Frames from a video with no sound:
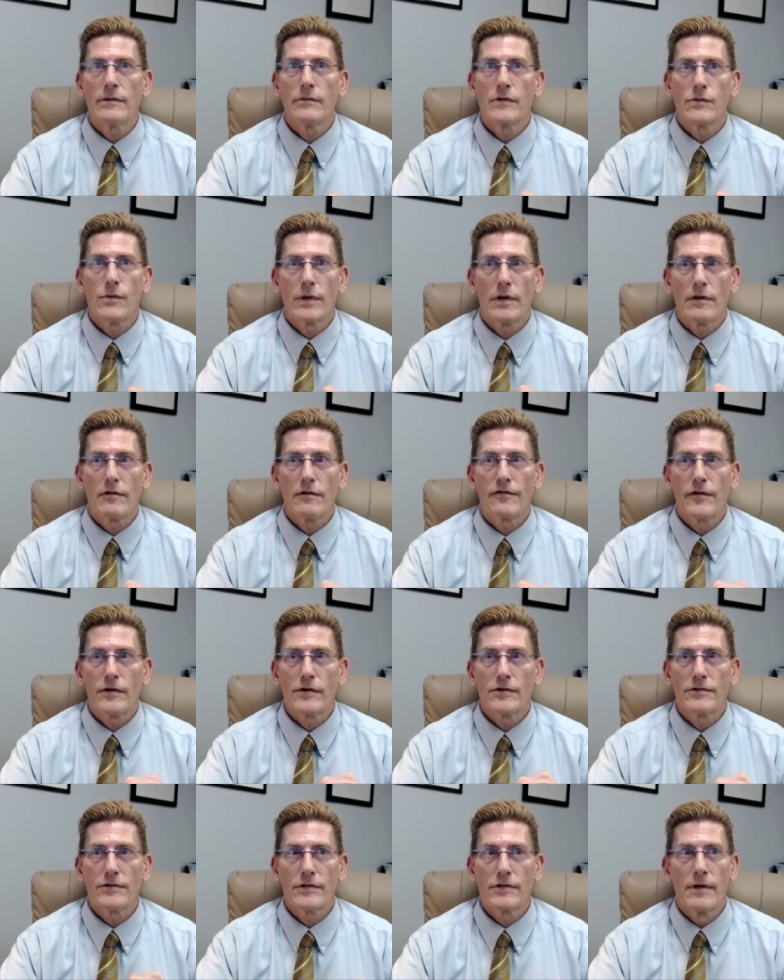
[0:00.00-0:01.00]
was one of the
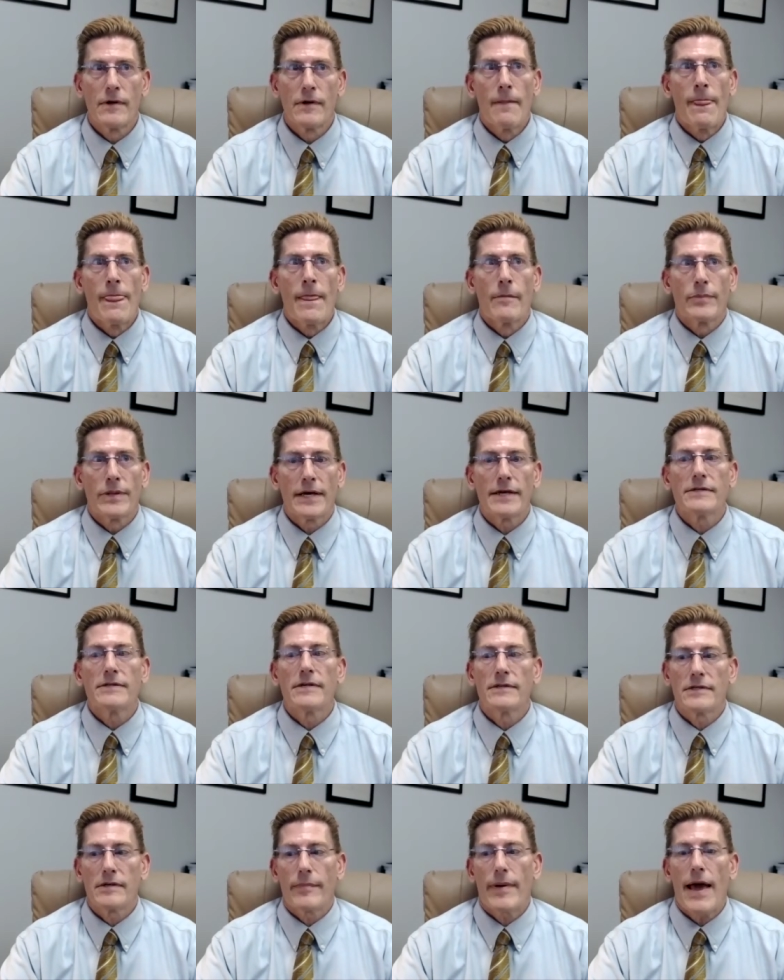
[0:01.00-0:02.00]
first
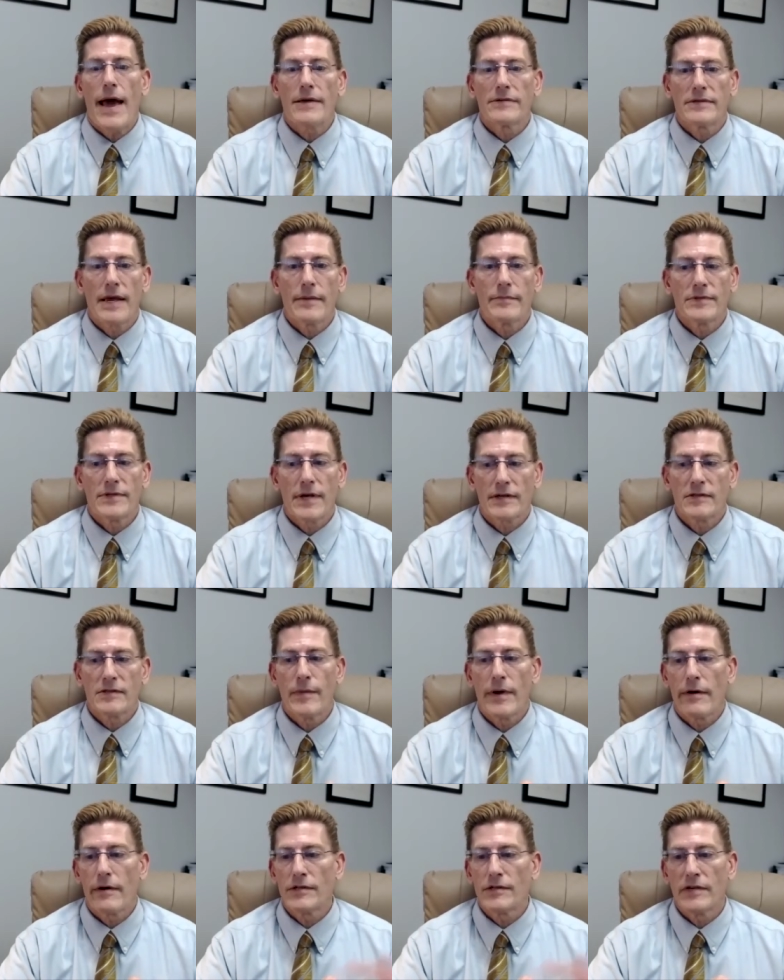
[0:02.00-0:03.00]
places to pass same sex
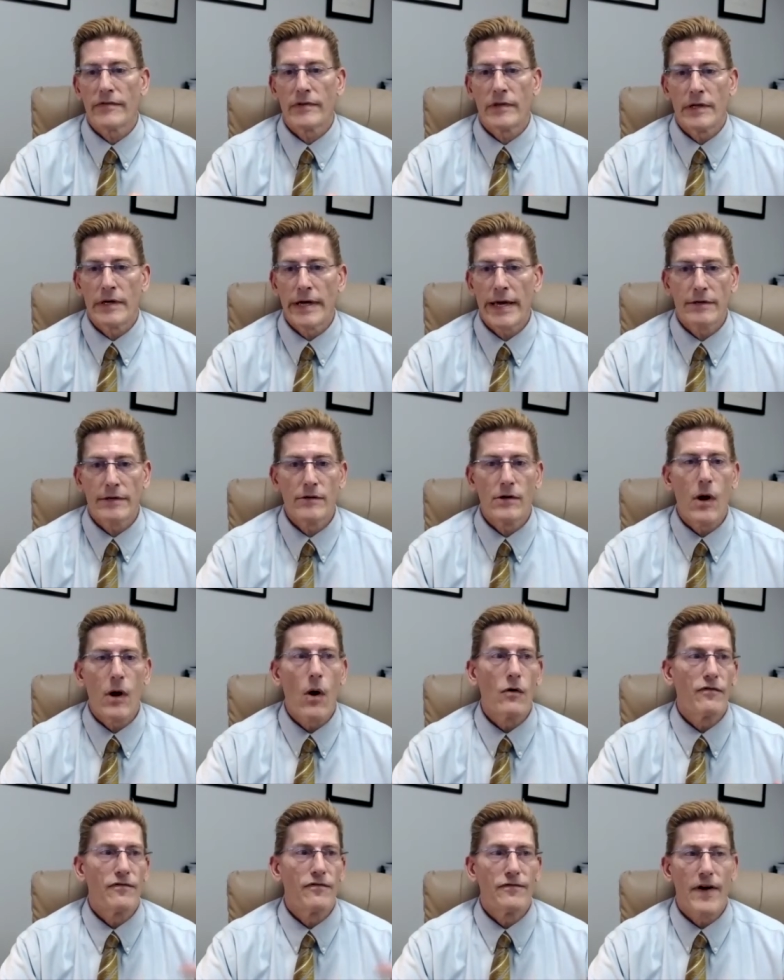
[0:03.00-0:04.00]
marriage, even though it had
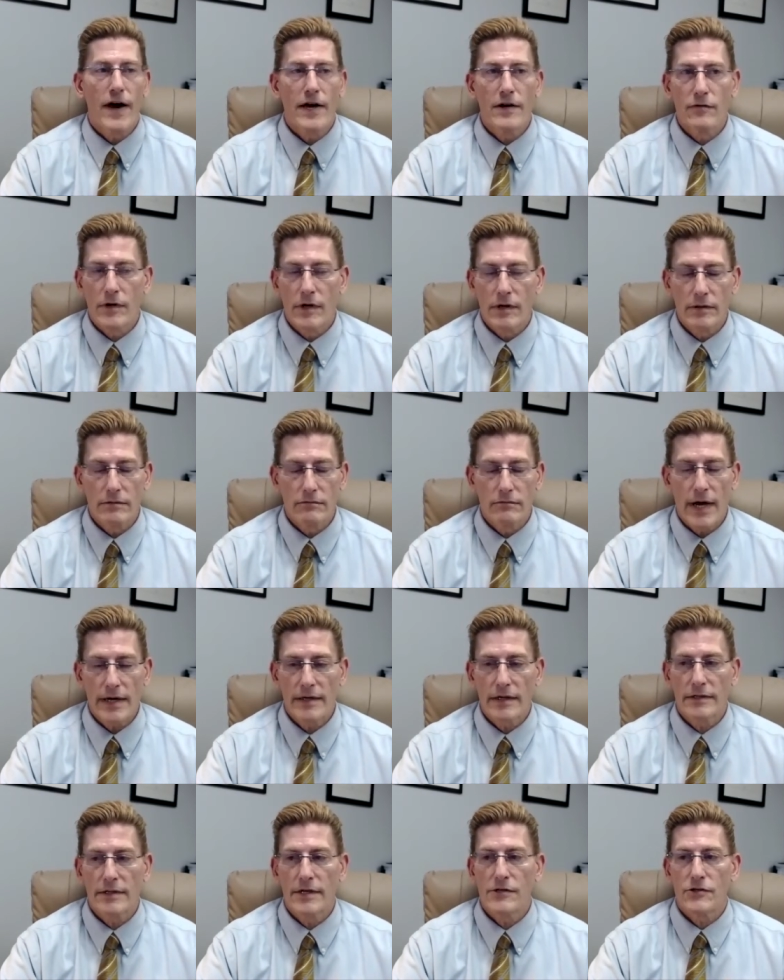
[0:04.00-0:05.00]
no federal
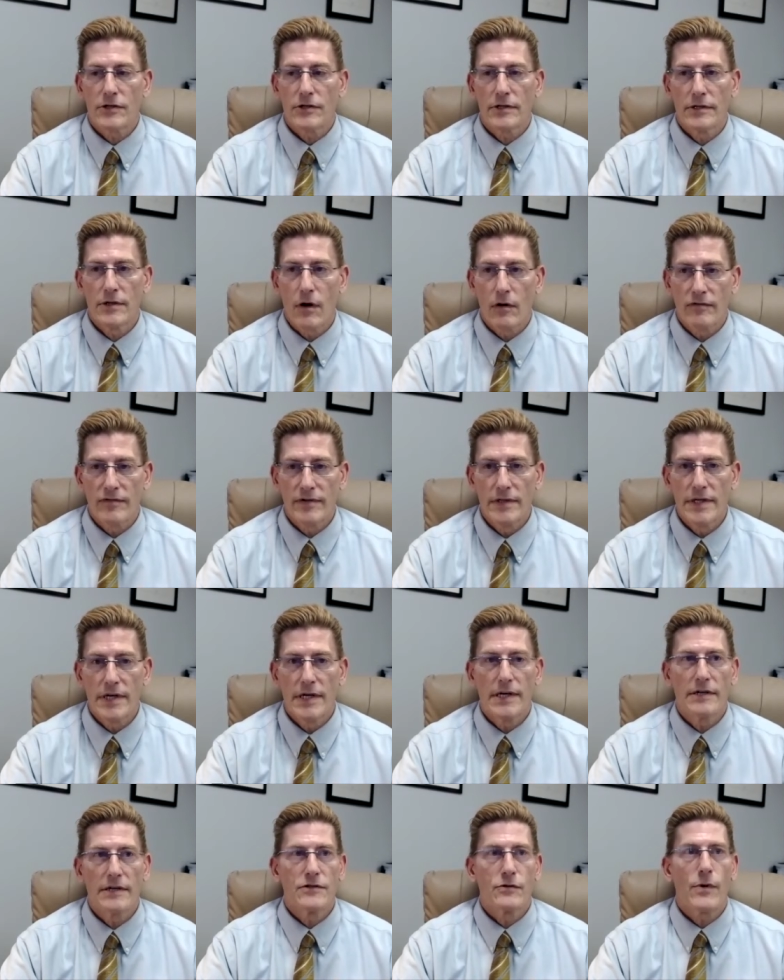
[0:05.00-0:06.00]
recognition, no
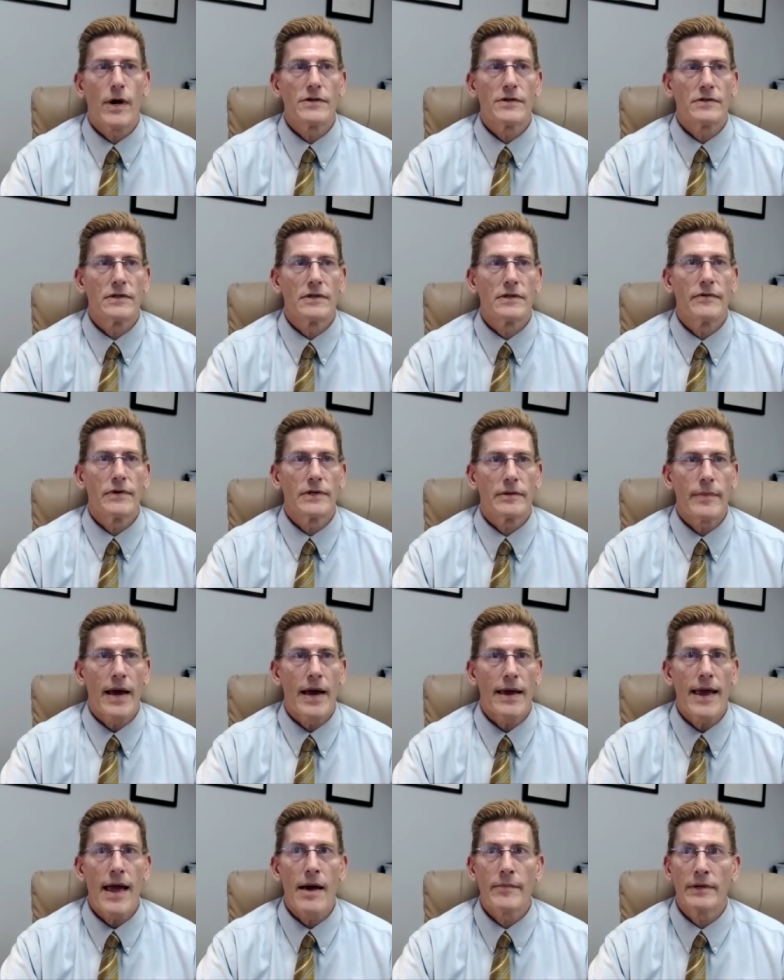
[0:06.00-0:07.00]
validity to us living in
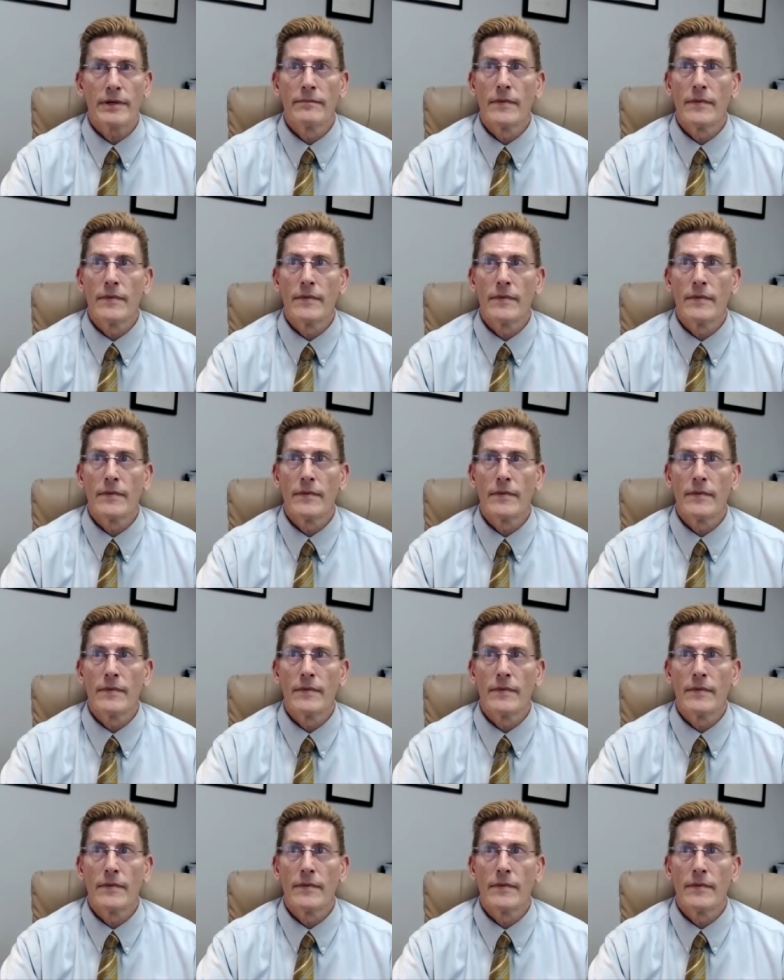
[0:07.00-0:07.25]
Miami.